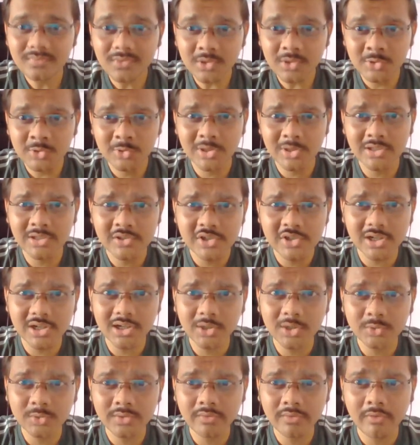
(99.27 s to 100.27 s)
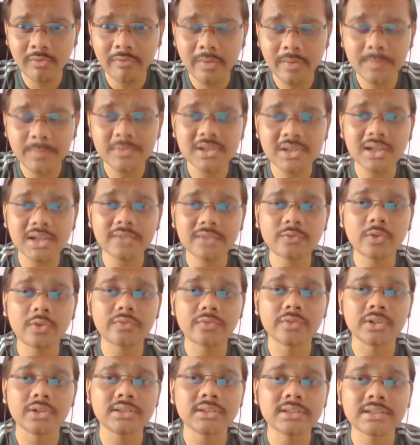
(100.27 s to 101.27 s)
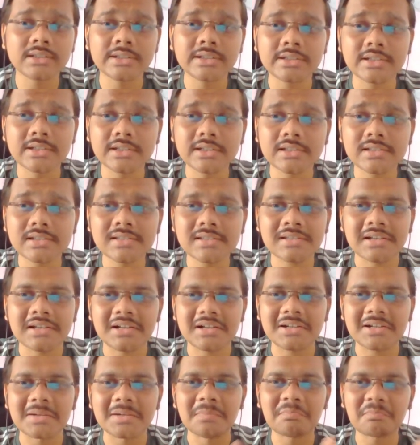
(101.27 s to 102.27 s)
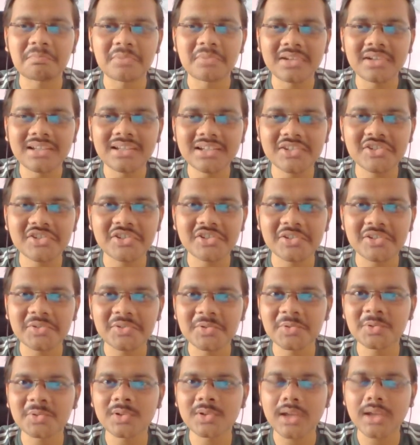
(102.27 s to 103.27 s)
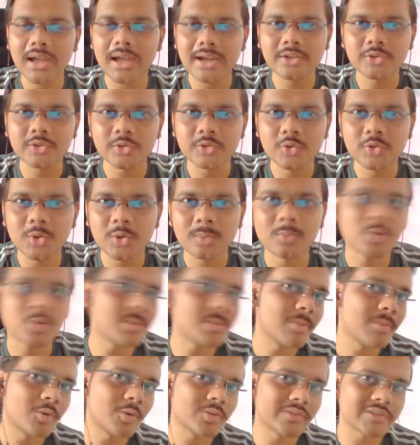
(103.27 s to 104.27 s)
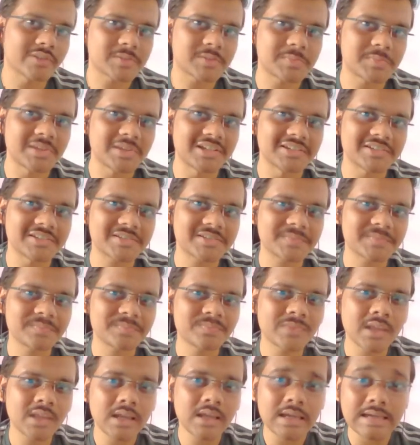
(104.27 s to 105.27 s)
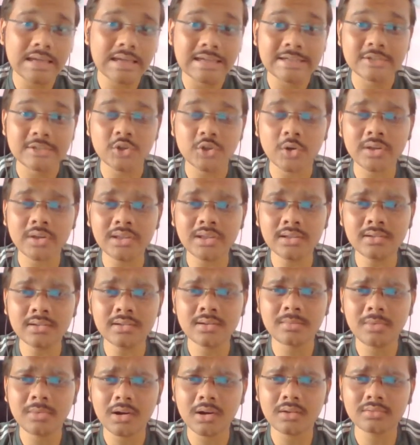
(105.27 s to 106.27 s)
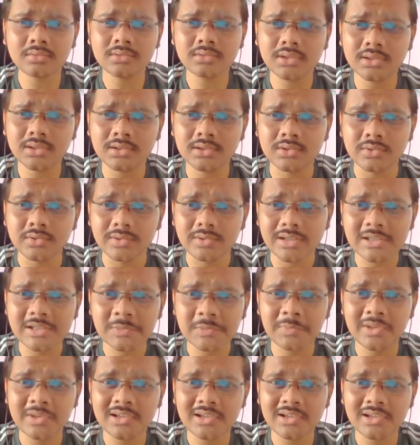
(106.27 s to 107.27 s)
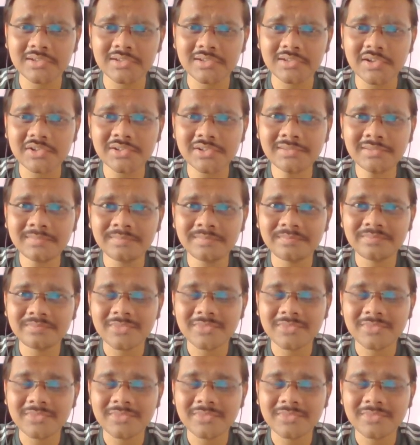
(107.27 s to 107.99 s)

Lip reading: You can check out our website for further details, a complete schedule, and to know more about our speakers. Talking about the today's speaker session,